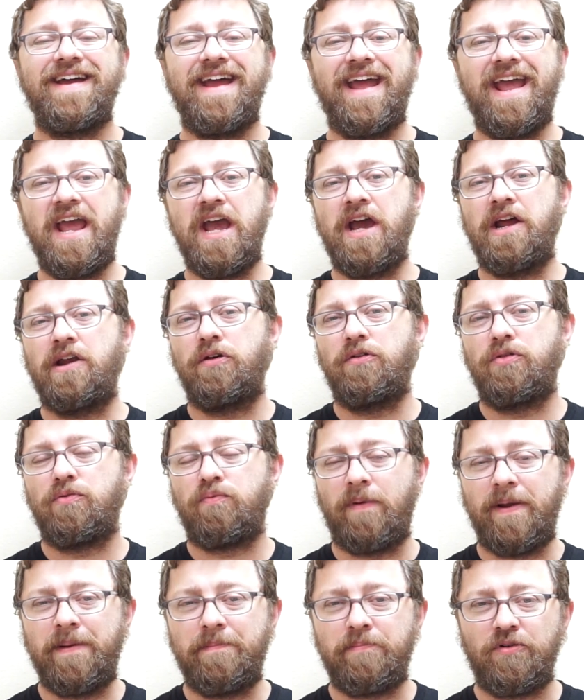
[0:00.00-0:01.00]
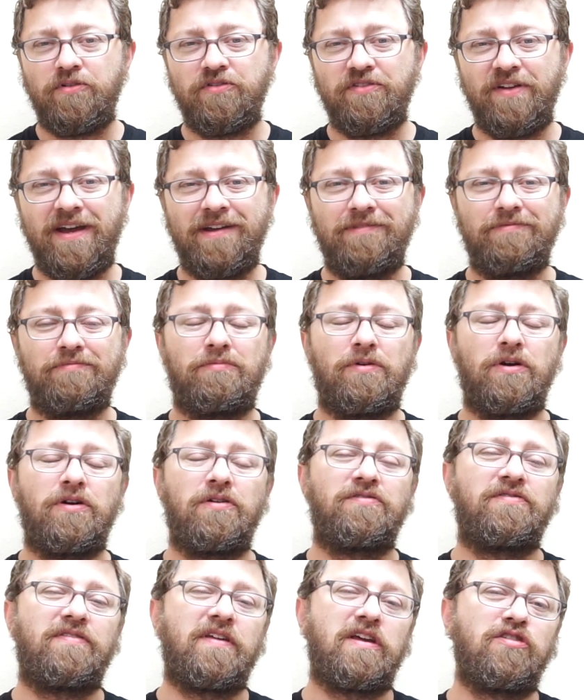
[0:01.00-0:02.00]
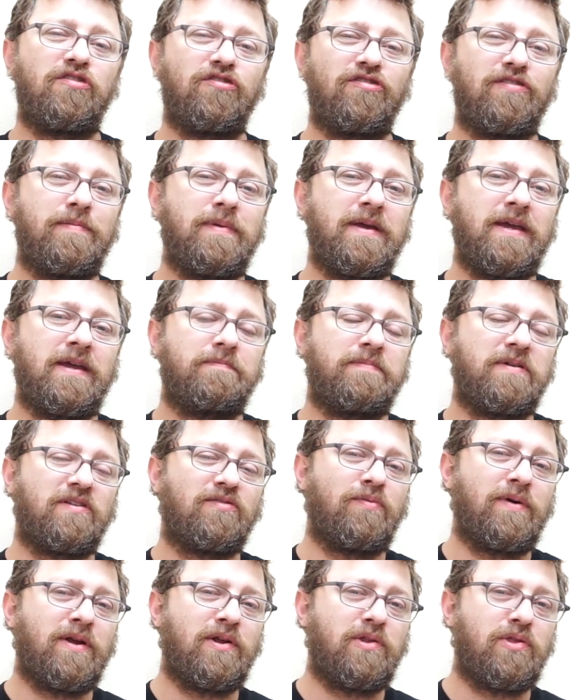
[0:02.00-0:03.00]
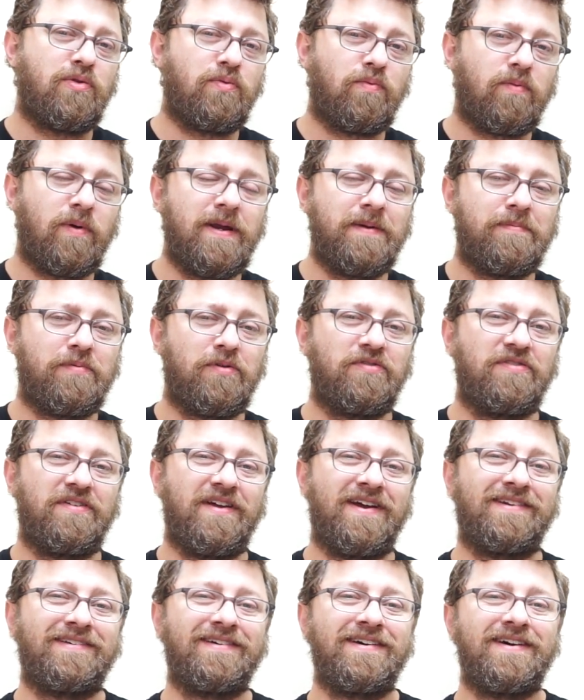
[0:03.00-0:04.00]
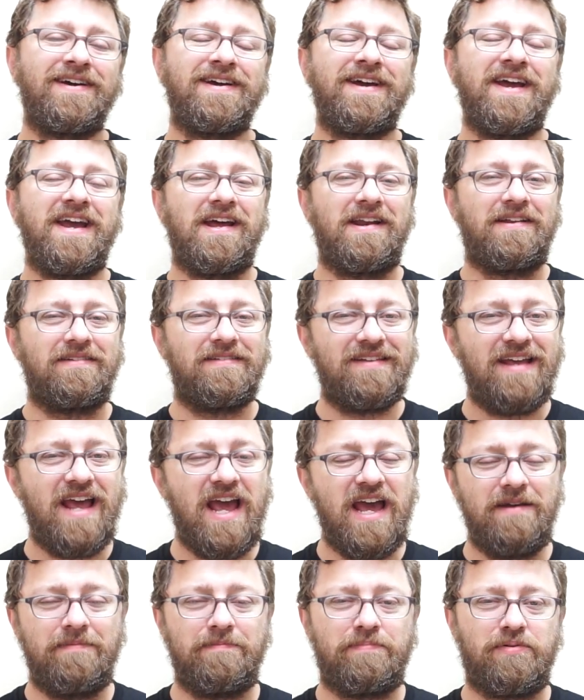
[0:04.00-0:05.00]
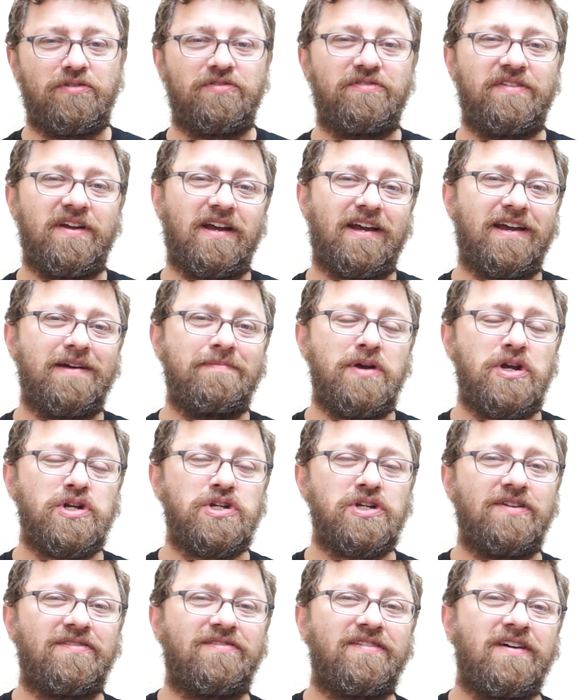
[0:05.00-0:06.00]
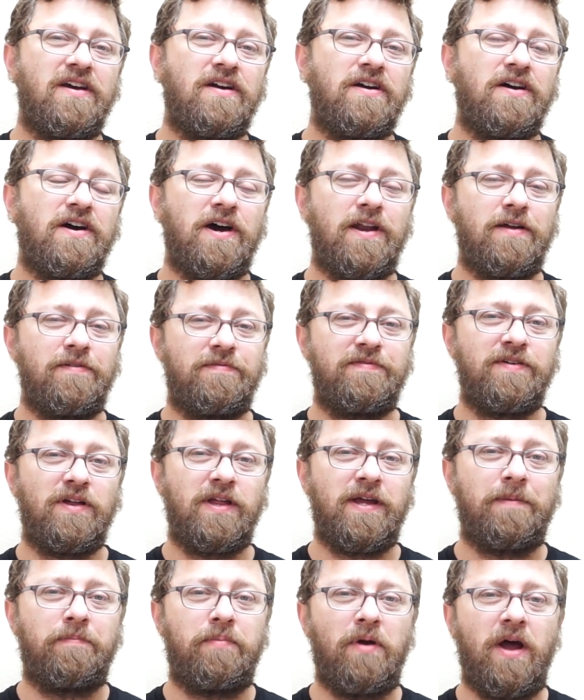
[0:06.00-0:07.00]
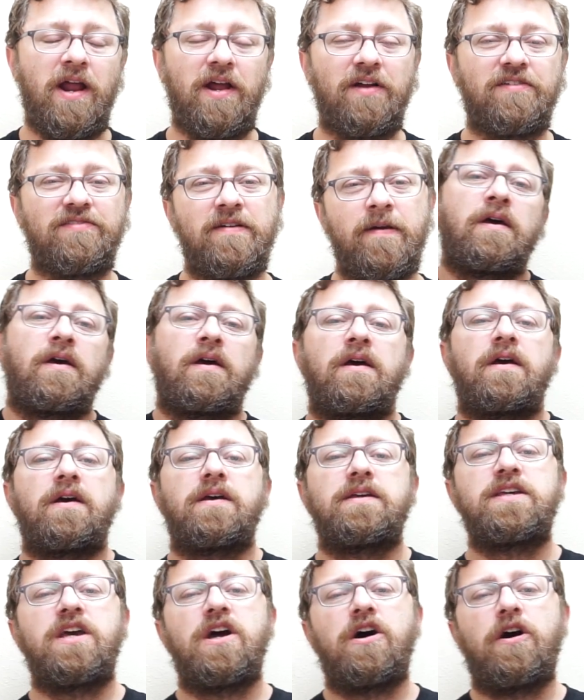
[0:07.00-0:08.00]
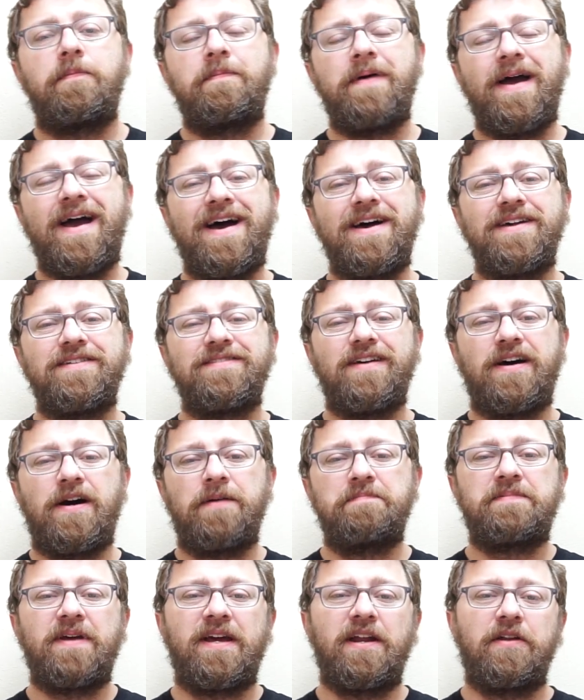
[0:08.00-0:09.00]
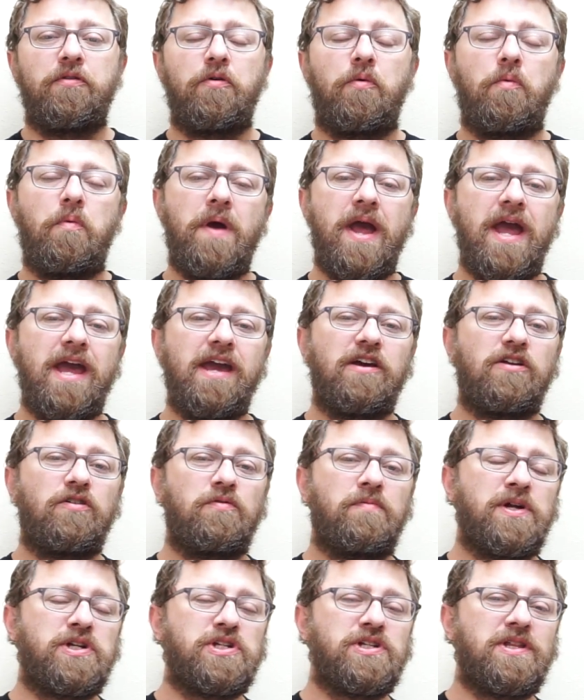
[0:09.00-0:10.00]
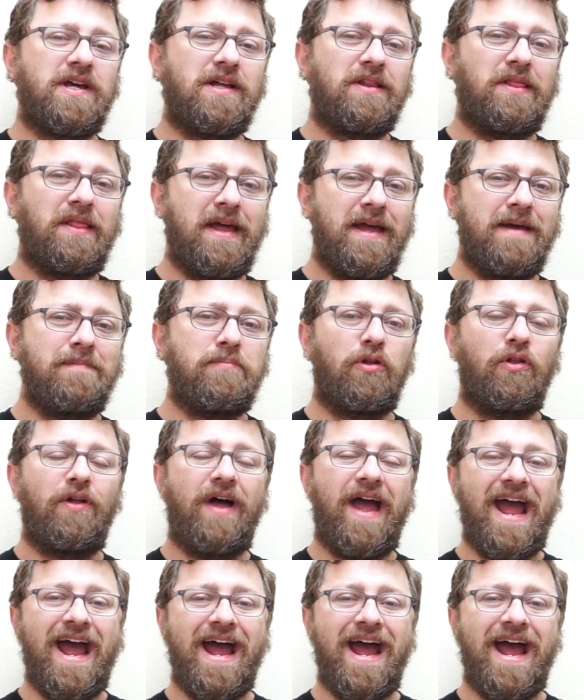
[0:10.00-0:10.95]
and 3%, whereas they used to be between 3% and 10% commissions on affiliate products. Yelp has updated the way in which they label